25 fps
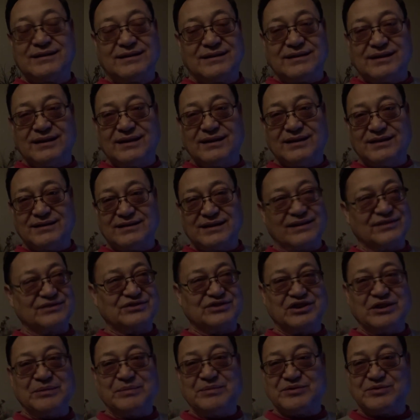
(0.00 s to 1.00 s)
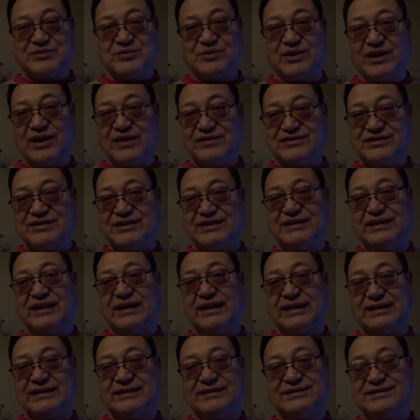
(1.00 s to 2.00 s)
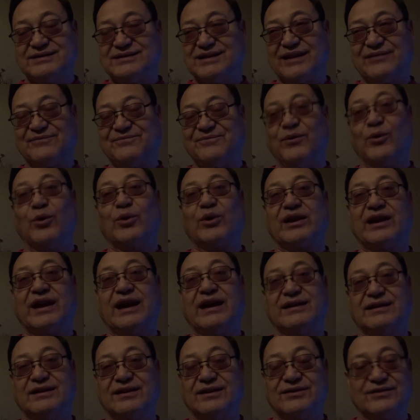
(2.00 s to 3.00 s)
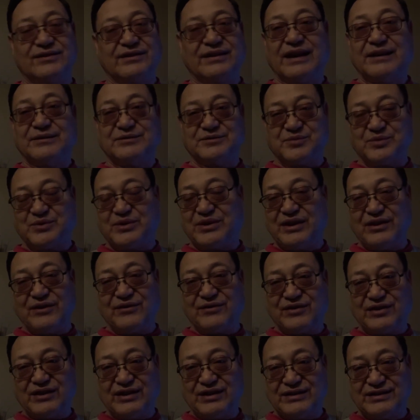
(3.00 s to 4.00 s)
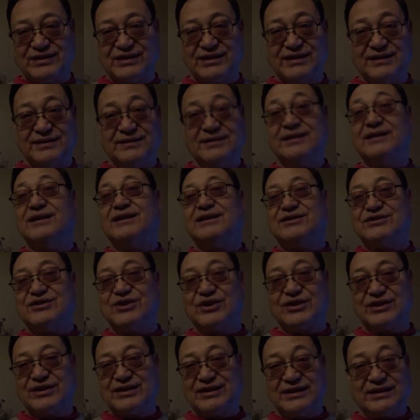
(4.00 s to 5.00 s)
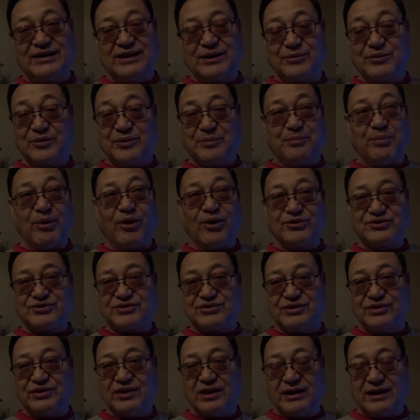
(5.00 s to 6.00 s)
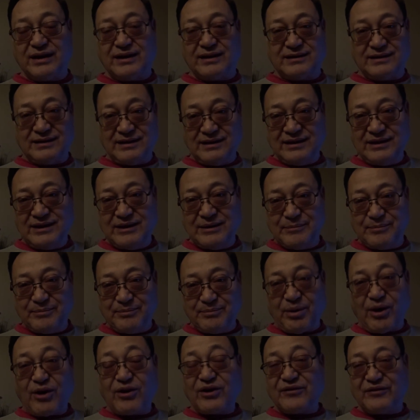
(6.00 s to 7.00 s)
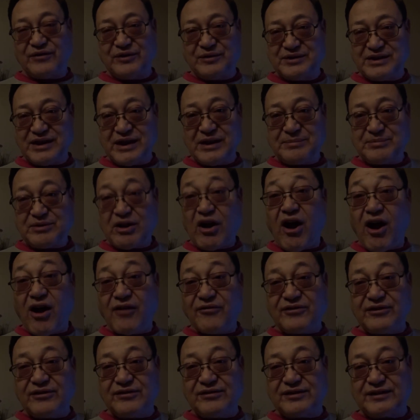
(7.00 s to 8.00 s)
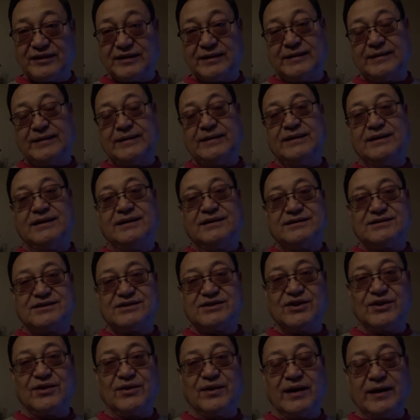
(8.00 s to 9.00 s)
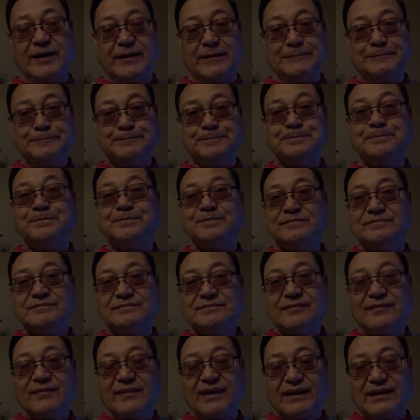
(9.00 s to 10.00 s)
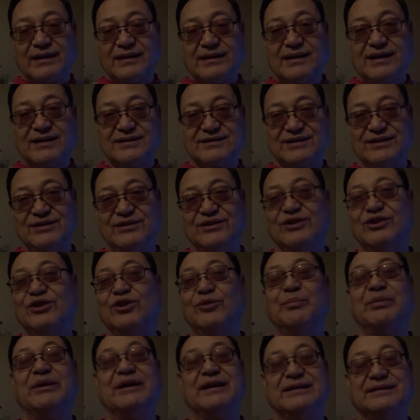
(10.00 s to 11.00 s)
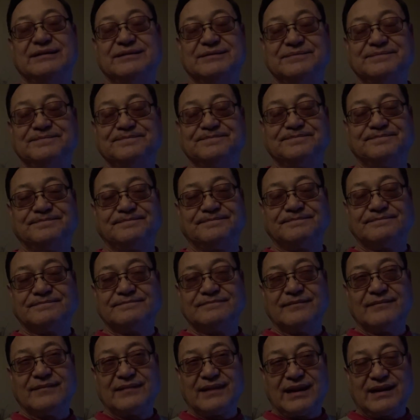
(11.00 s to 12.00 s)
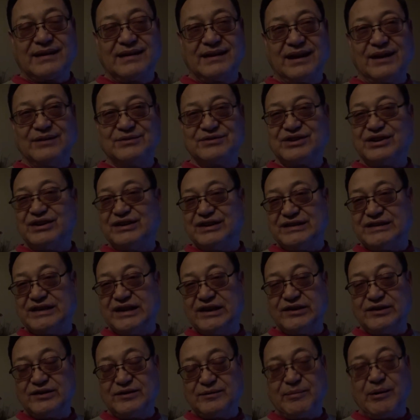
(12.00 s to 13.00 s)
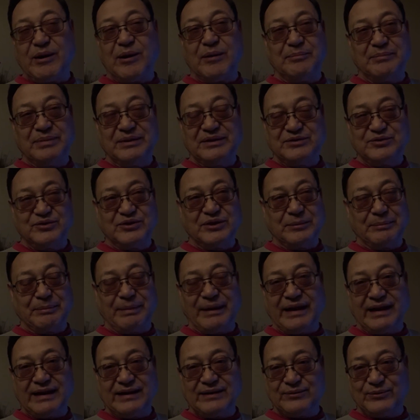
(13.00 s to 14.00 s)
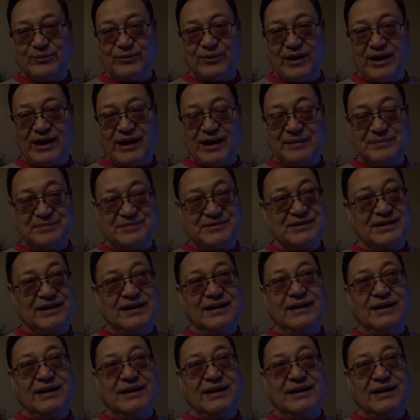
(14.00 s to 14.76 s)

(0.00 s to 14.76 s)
the cheapest one I've seen lately is like $4,800, and that was with everything done. Took it in there with partial part of it taped off even. So that's a little bit that I was going to tell you about between paint and wraps.